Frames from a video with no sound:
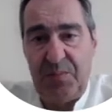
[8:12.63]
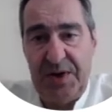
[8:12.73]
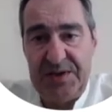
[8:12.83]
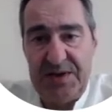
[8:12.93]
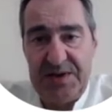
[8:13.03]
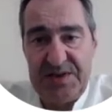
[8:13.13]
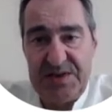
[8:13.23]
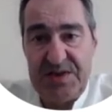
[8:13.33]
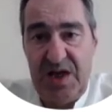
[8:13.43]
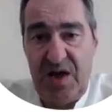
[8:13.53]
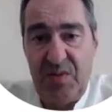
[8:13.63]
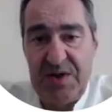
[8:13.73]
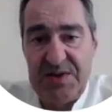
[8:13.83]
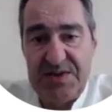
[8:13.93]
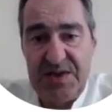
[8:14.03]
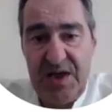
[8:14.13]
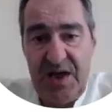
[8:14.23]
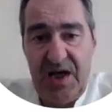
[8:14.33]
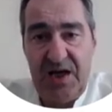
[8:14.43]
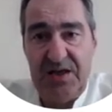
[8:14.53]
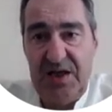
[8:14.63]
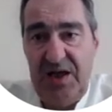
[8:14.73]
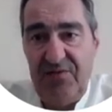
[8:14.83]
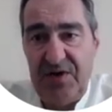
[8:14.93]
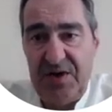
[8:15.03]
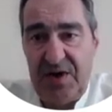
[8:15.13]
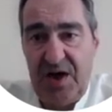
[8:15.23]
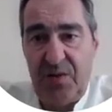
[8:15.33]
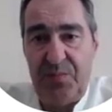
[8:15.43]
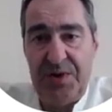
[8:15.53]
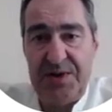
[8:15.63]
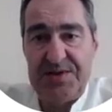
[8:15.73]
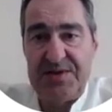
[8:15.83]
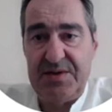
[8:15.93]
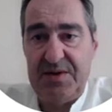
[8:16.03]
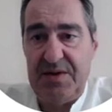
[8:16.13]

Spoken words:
petals, stamens, and even the carpels,